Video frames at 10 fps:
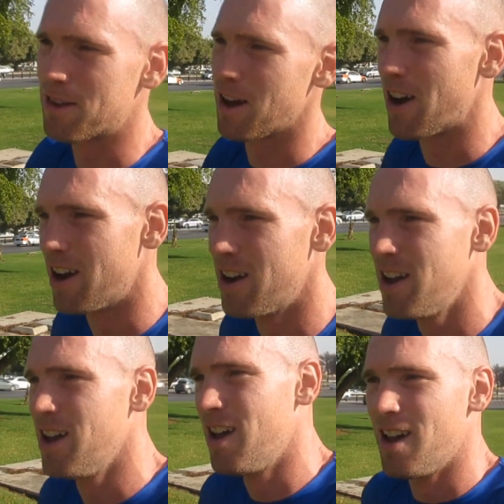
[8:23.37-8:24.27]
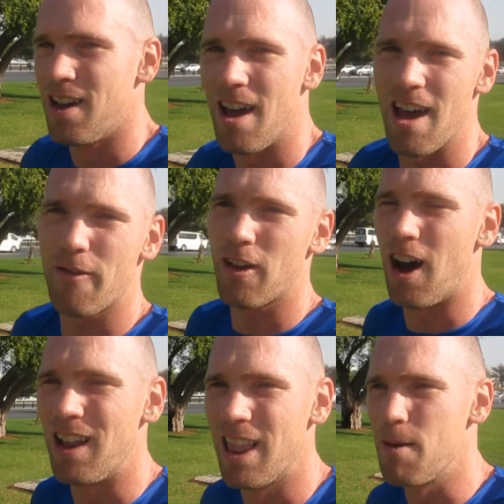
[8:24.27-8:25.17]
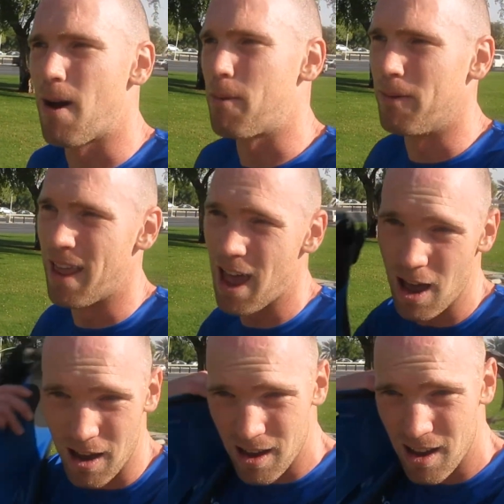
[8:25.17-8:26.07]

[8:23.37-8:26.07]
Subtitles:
So yeah, you have to kind of leap up in there